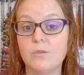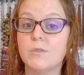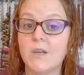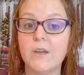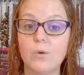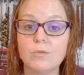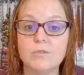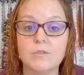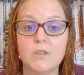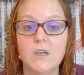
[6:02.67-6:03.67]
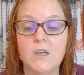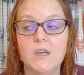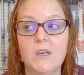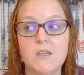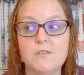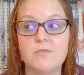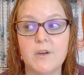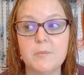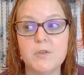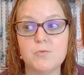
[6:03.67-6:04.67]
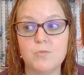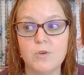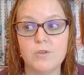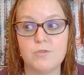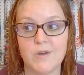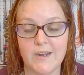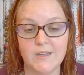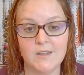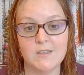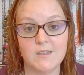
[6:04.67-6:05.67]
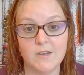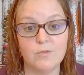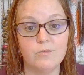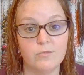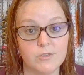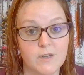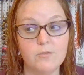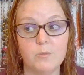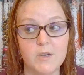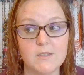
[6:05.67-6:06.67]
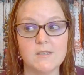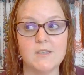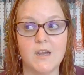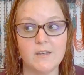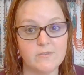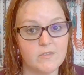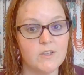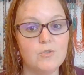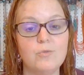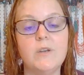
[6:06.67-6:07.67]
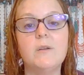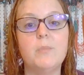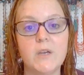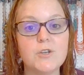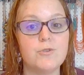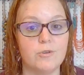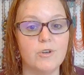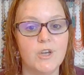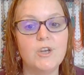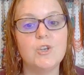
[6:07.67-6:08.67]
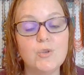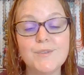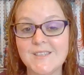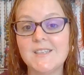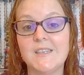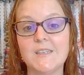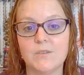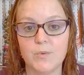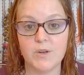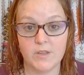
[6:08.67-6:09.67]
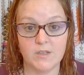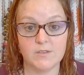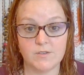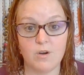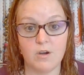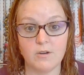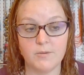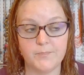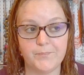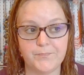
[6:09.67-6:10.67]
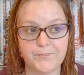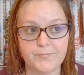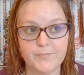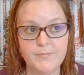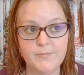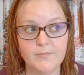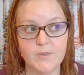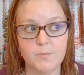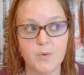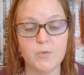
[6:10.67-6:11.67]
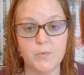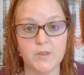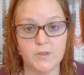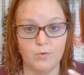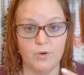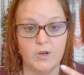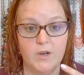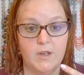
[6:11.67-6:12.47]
those cycles. It's very much worth tracking that cycle for several months, and kind of you'll get a picture. You'll see where things are, both with your